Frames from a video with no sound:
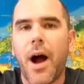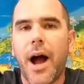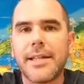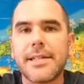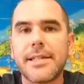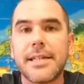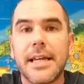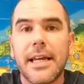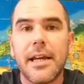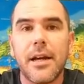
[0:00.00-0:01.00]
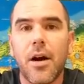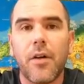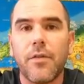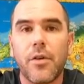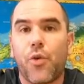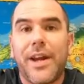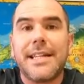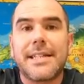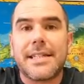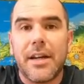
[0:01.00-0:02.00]
wide
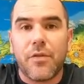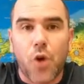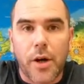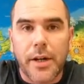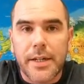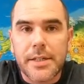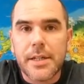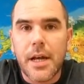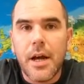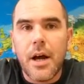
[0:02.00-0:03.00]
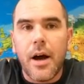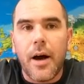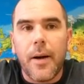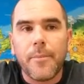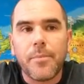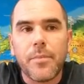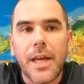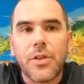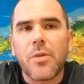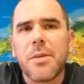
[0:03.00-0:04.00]
green sea of darkness,
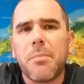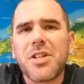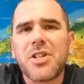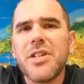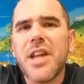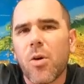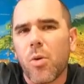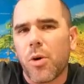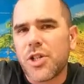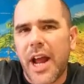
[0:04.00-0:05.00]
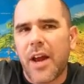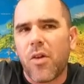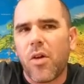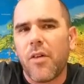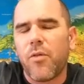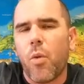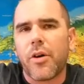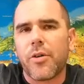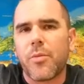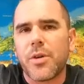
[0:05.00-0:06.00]
he thought it was a much narrower channel of
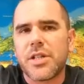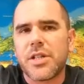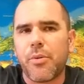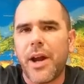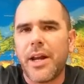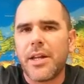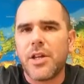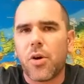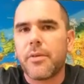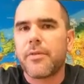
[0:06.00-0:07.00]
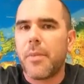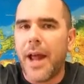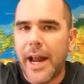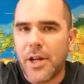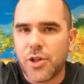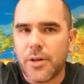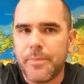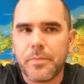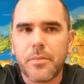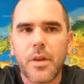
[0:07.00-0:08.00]
water which separated Europe from Asia.
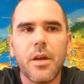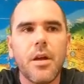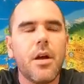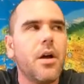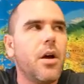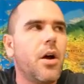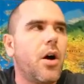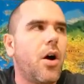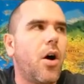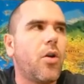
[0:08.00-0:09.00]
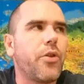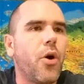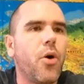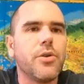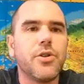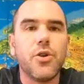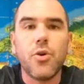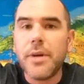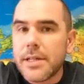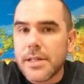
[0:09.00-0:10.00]
Although
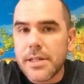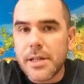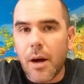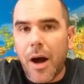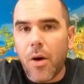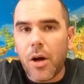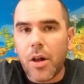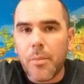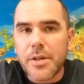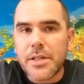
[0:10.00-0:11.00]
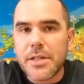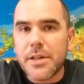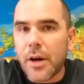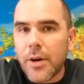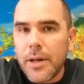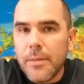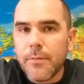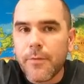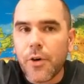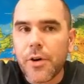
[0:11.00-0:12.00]
dubious about Columbus's theory,
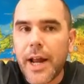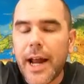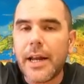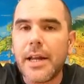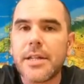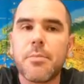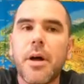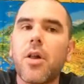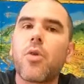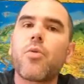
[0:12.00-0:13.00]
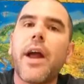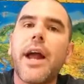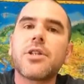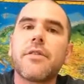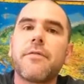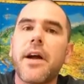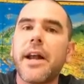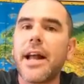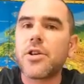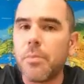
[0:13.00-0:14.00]
Ferdinand and Isabel arranged
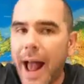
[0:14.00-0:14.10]
financial